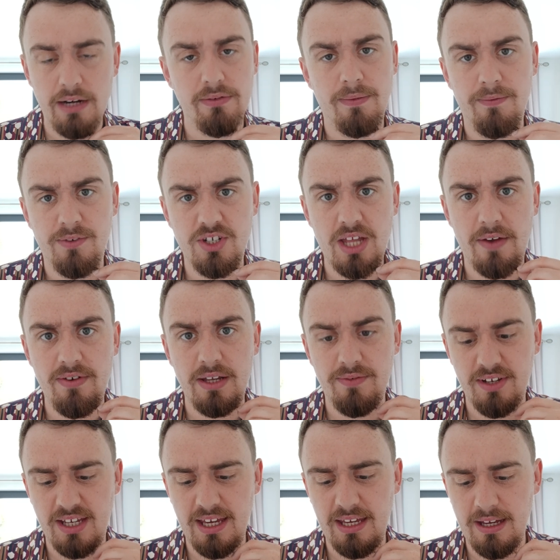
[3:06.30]
and Stephanie
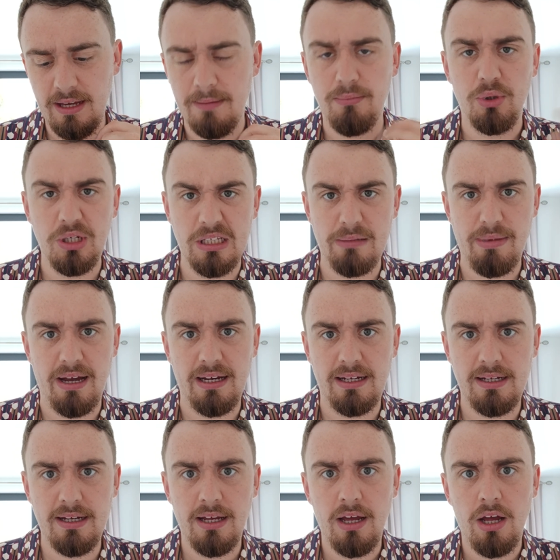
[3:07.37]
Vaquer a Money in the
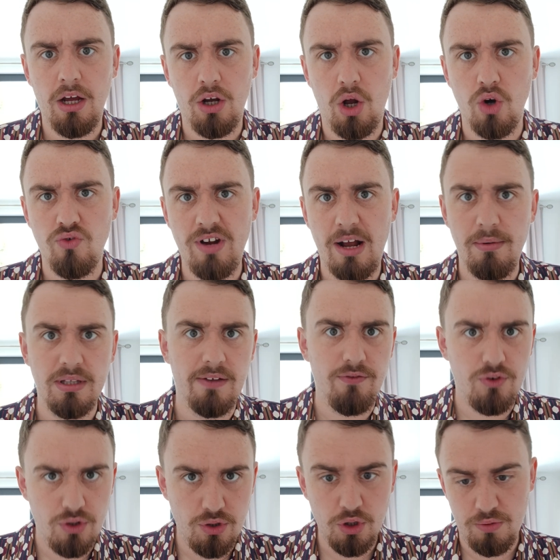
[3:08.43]
Bank contract when
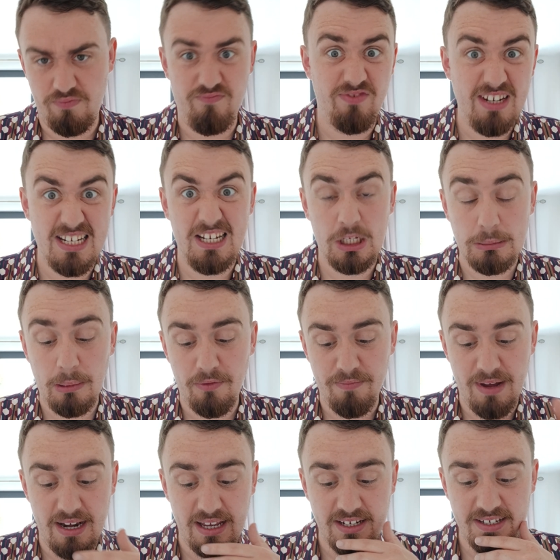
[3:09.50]
they've just recently come up from
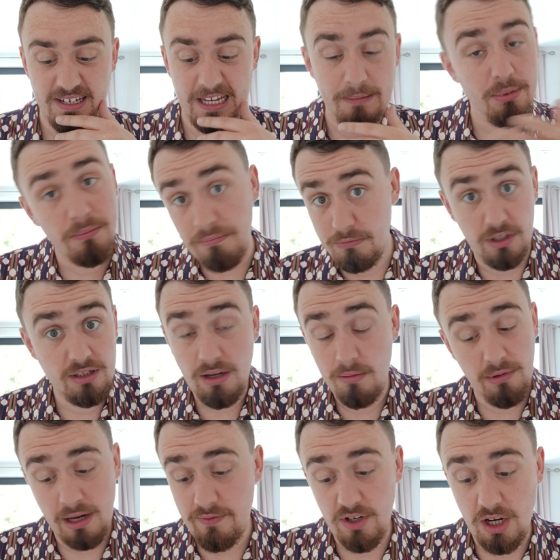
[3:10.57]
NXT, but you
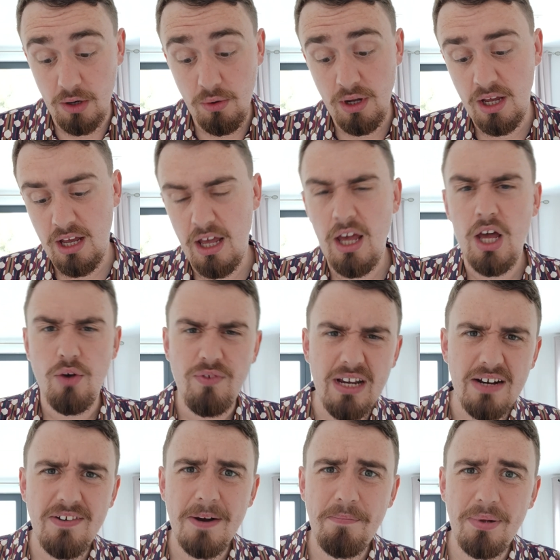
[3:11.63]
never know.
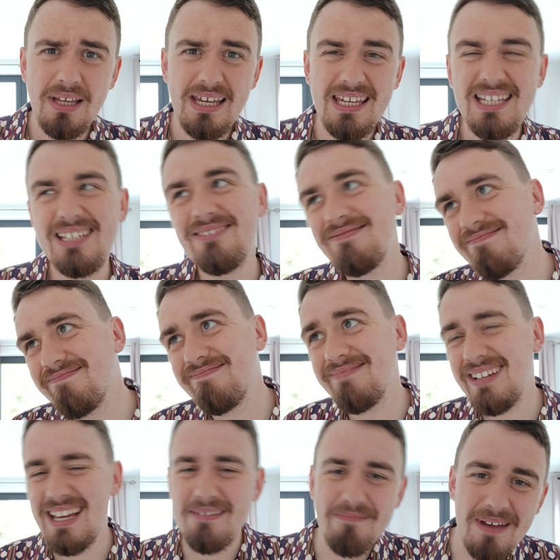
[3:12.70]
Rhea Ripley,
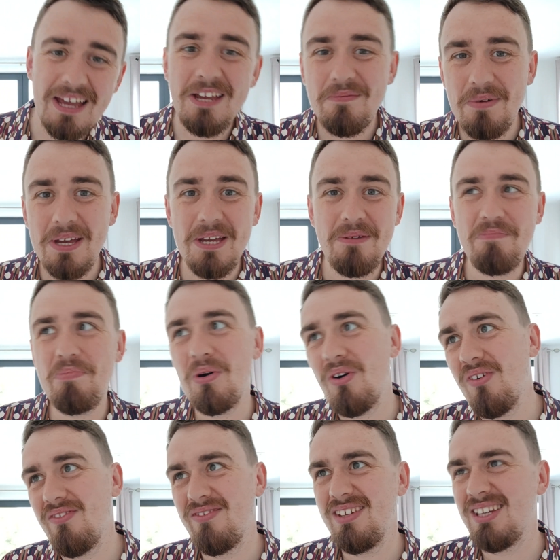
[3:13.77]
maybe,
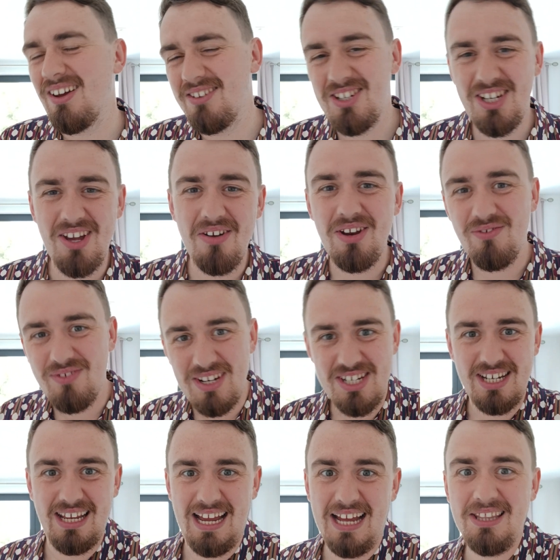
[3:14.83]
but she only
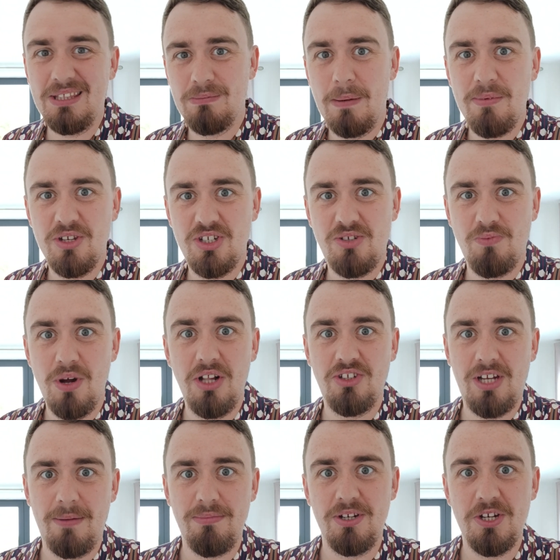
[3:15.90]
recently had the Women's World
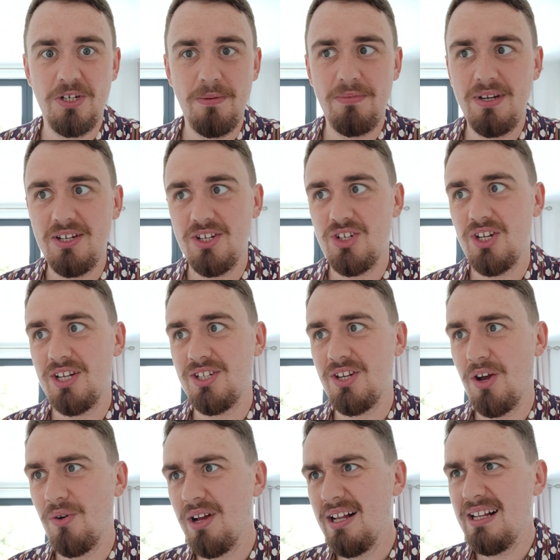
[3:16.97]
Championship, didn't she?
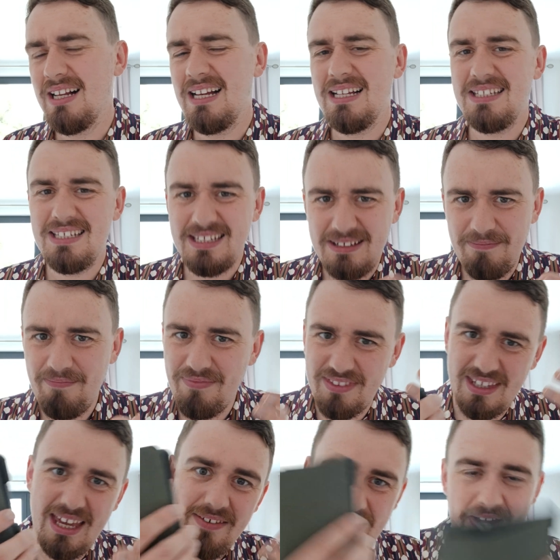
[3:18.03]
So to
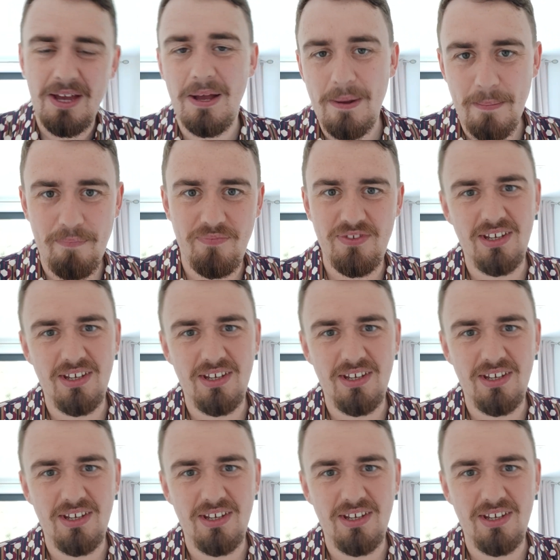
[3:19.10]
give her